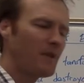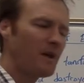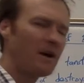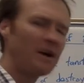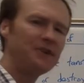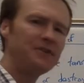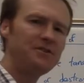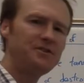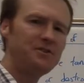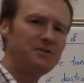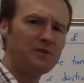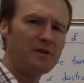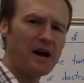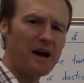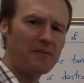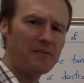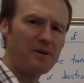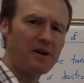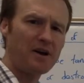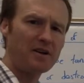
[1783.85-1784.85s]
I do
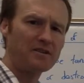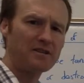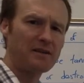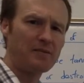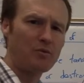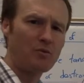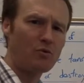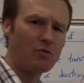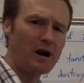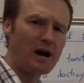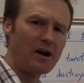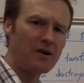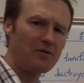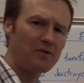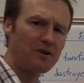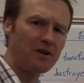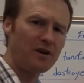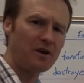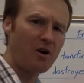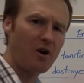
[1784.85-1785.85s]
that because I'm
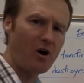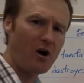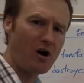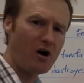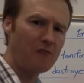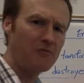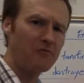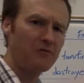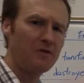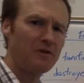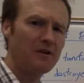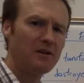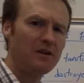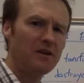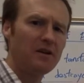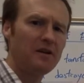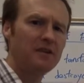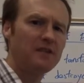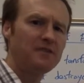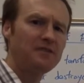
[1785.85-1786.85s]
rounding off
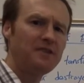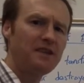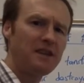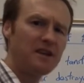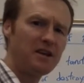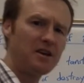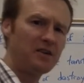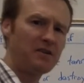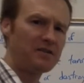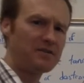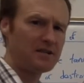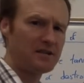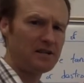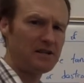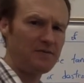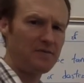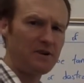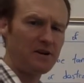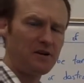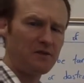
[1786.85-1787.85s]
to take care of
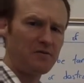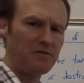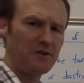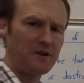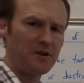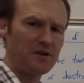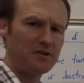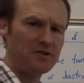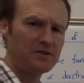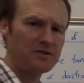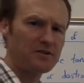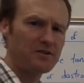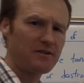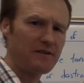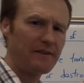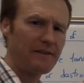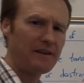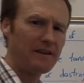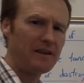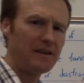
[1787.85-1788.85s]
significant figures.
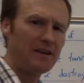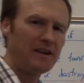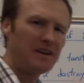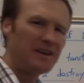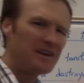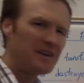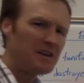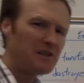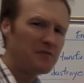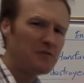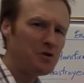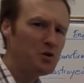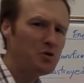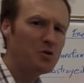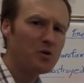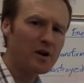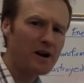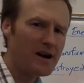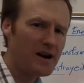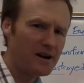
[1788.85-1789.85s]
If you
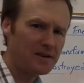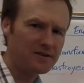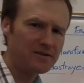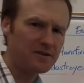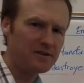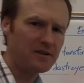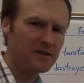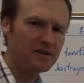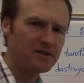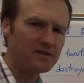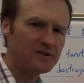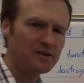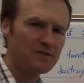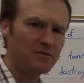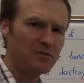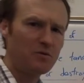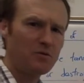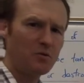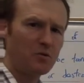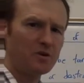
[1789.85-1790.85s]
were to answer this
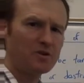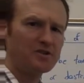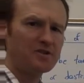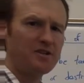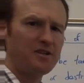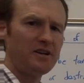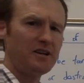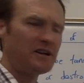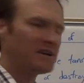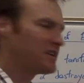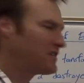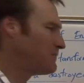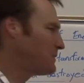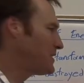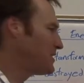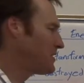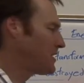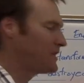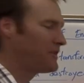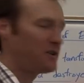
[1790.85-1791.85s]
worksheet and give me
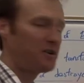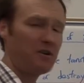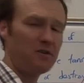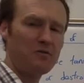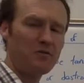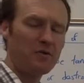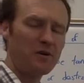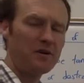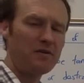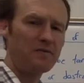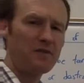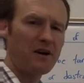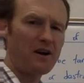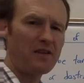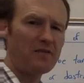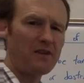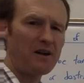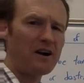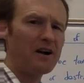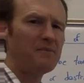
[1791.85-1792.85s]

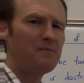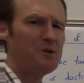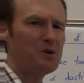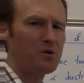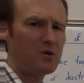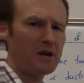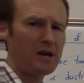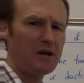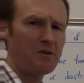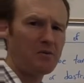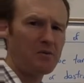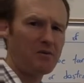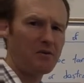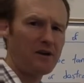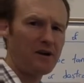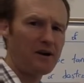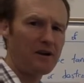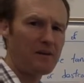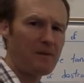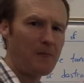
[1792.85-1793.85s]
945, I'd be okay with
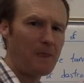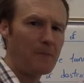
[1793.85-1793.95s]
that.